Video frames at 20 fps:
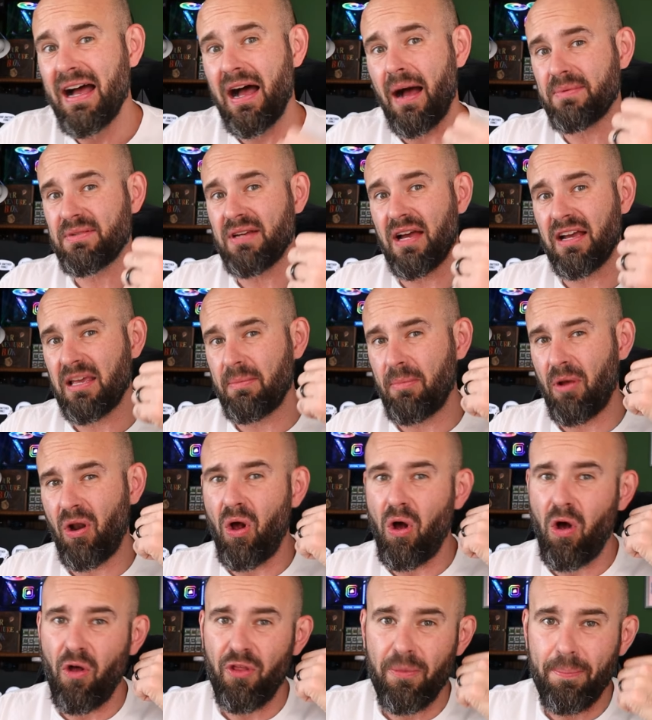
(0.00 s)
I'm talking
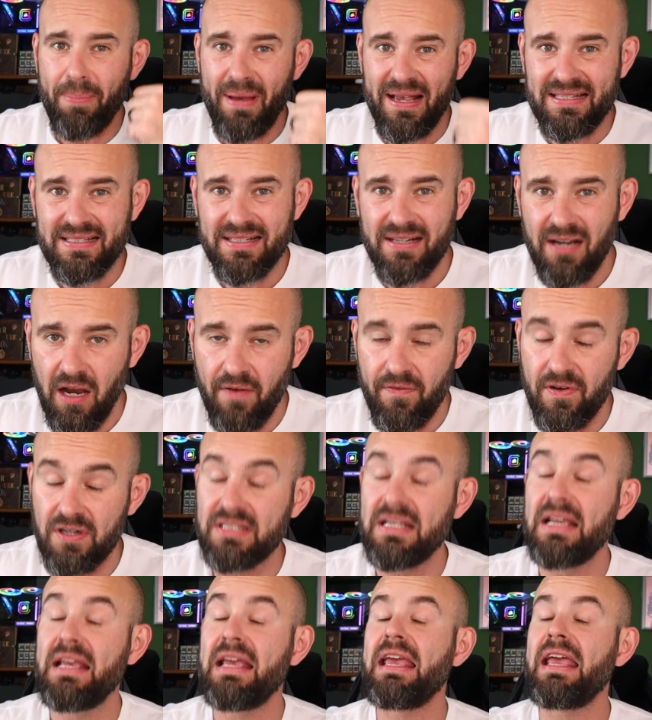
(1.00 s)
about all the best
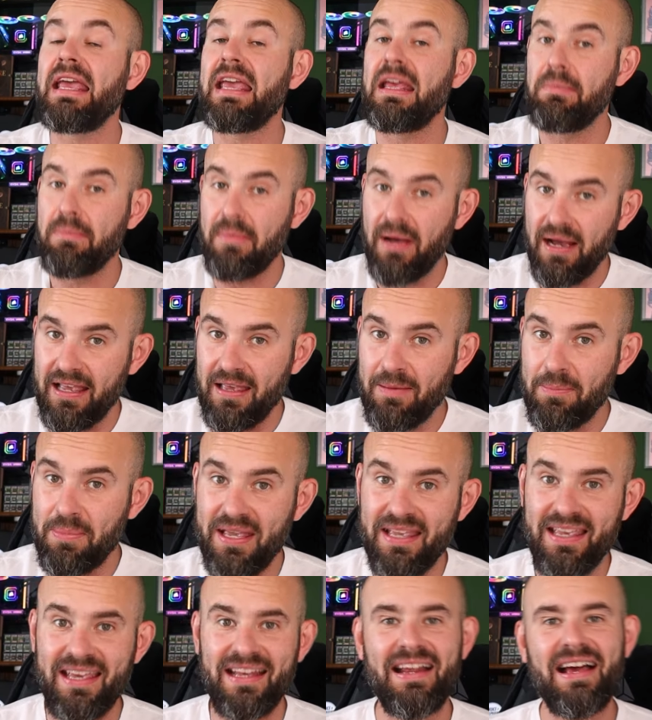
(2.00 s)
covers in my
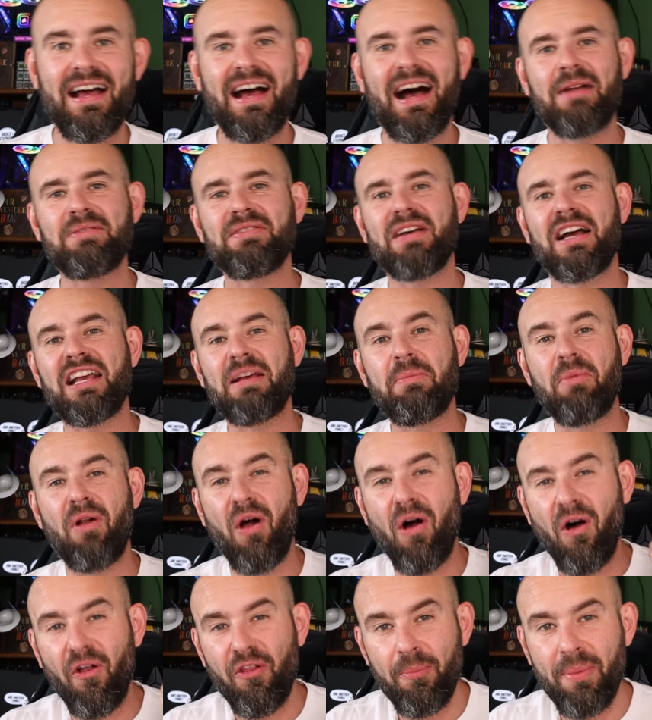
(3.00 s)
opinion. I'm talking
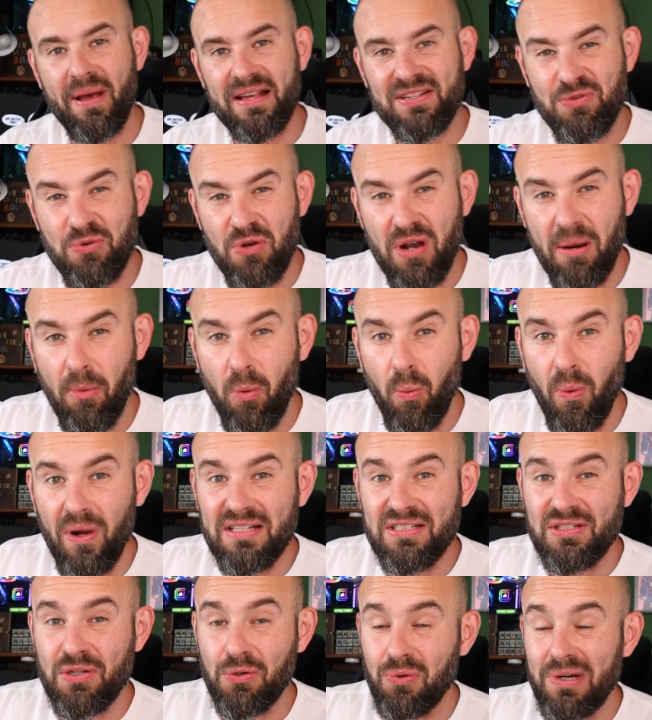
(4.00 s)
about all the best new number
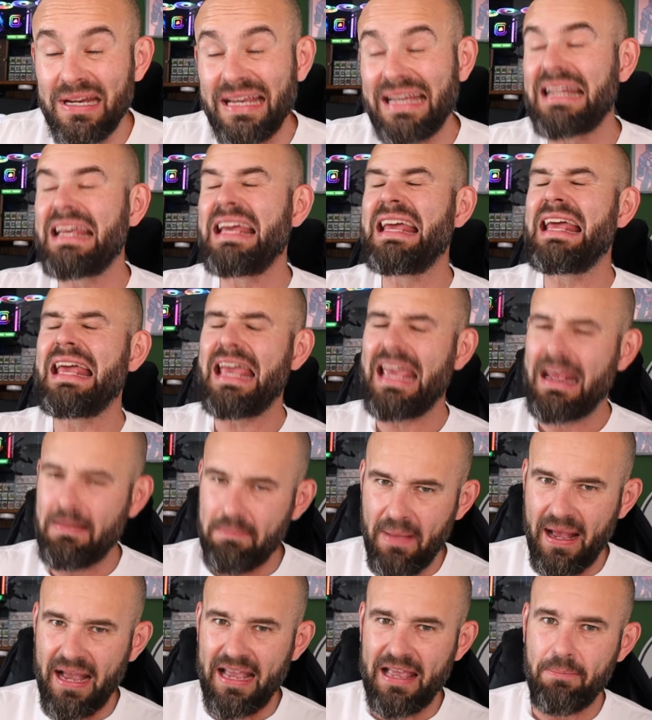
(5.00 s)
ones to read,
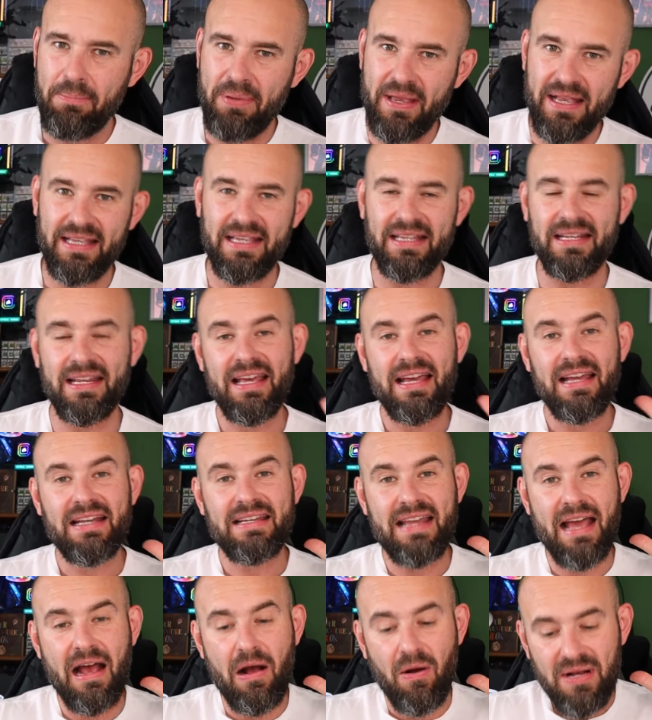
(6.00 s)
in my opinion.
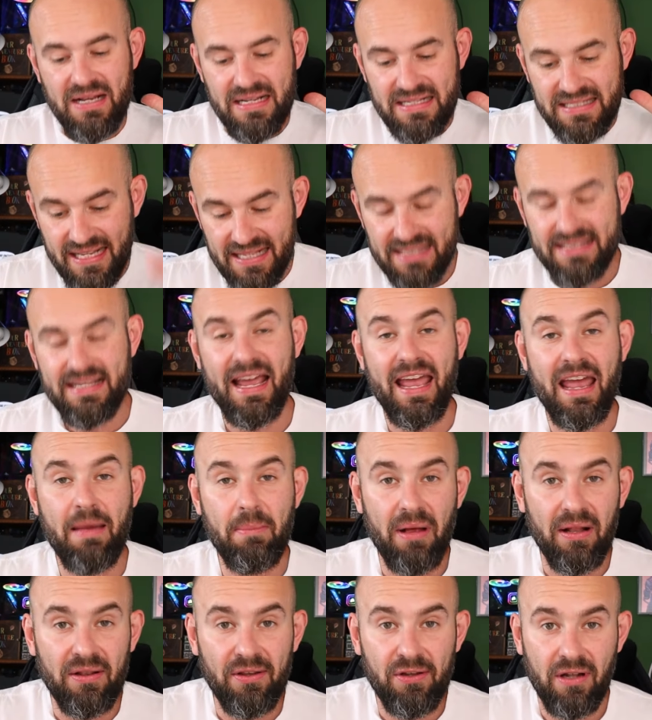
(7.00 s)
Now, since I
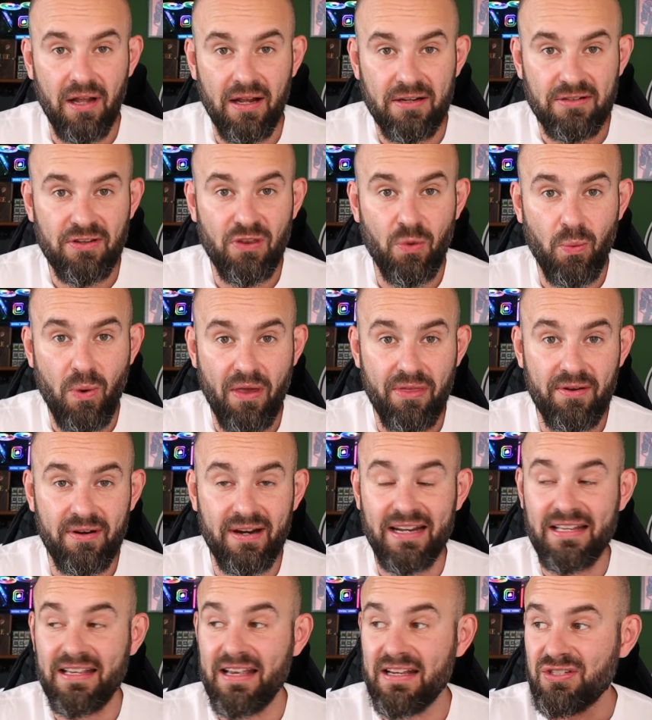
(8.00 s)
am a little under the weather
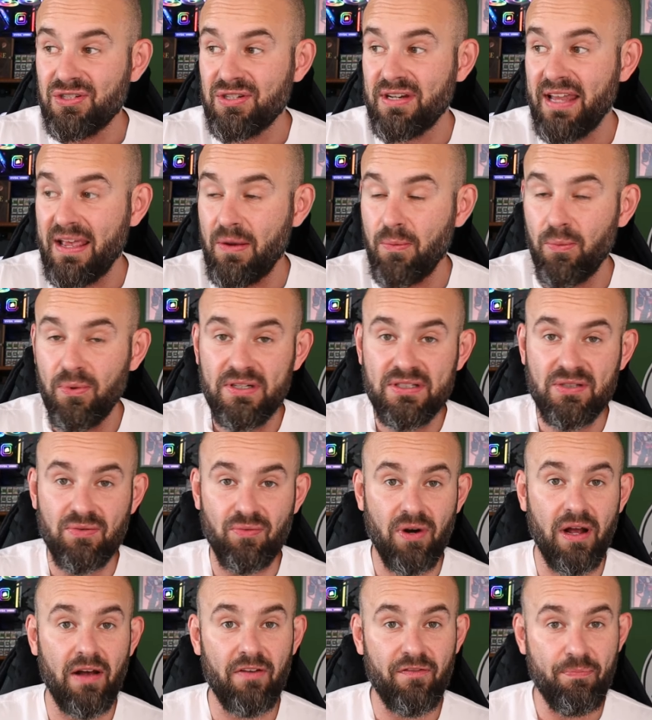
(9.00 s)
and yesterday was
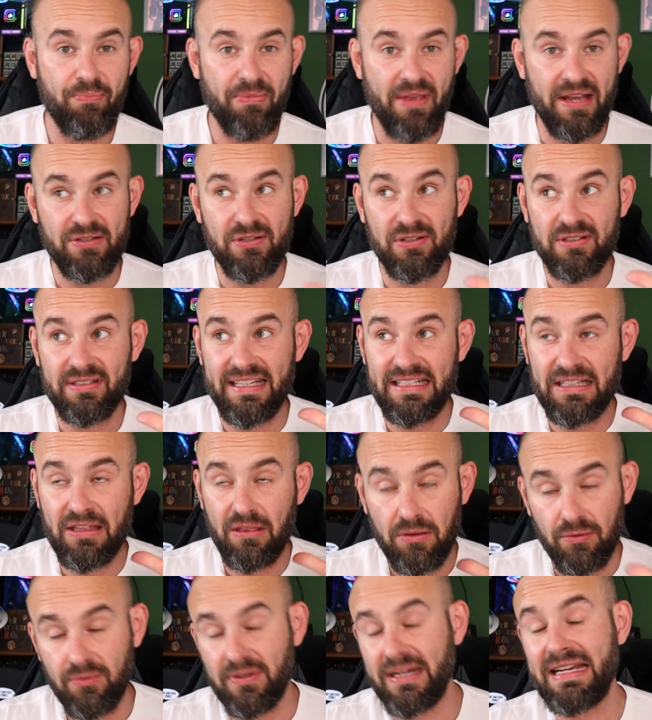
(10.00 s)
rough, I took
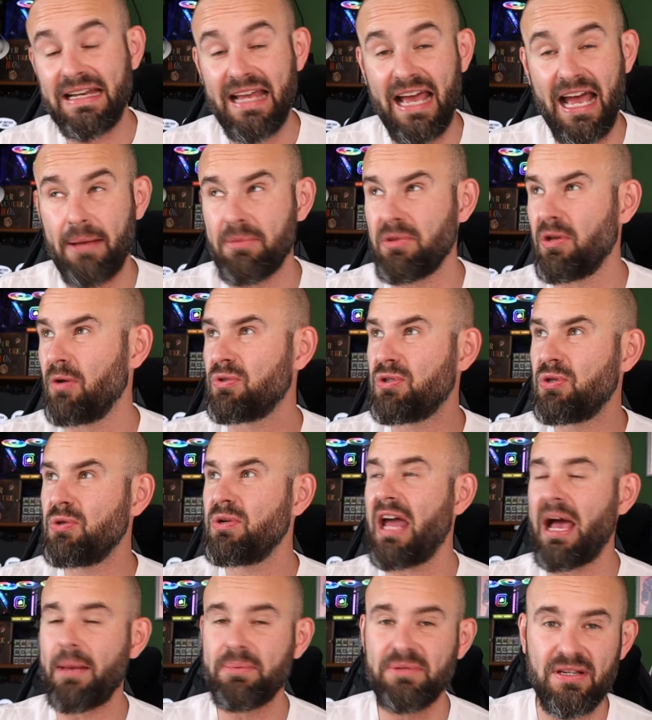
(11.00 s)
like three naps, no,
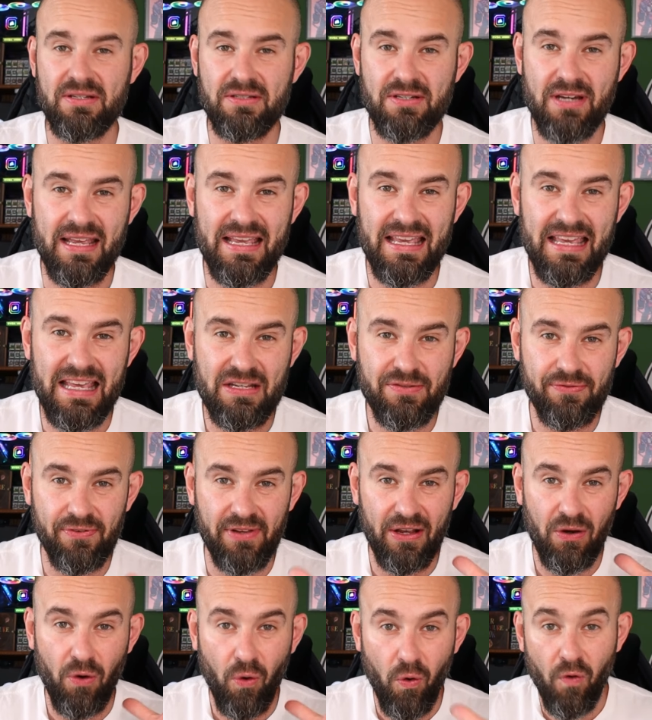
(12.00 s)
two naps yesterday, each for
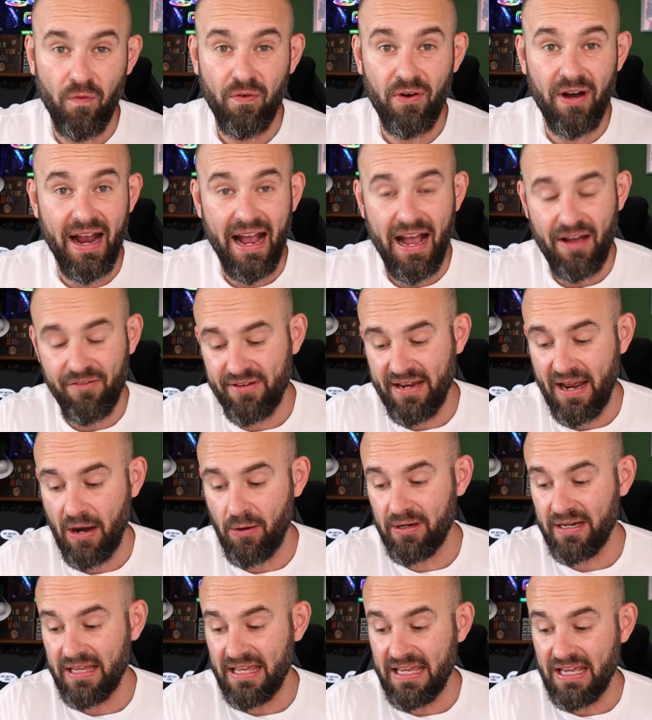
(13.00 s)
like over half an
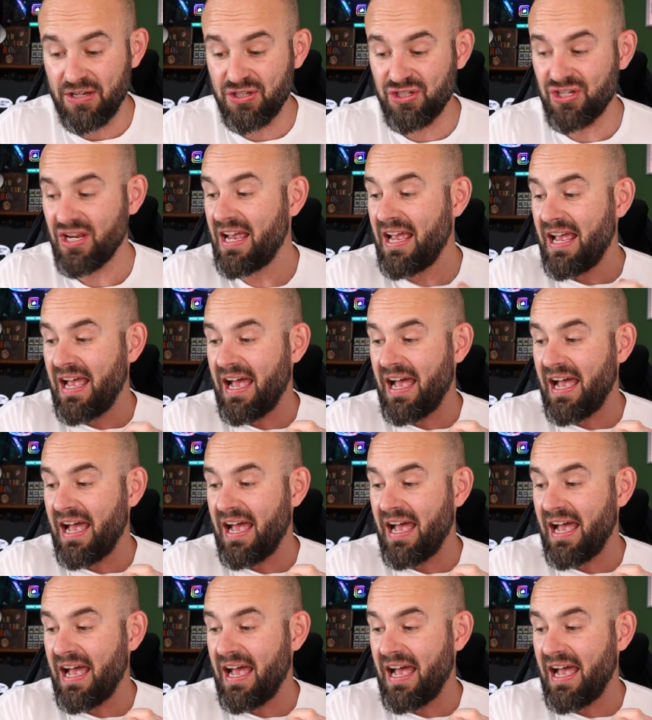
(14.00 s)
hour each.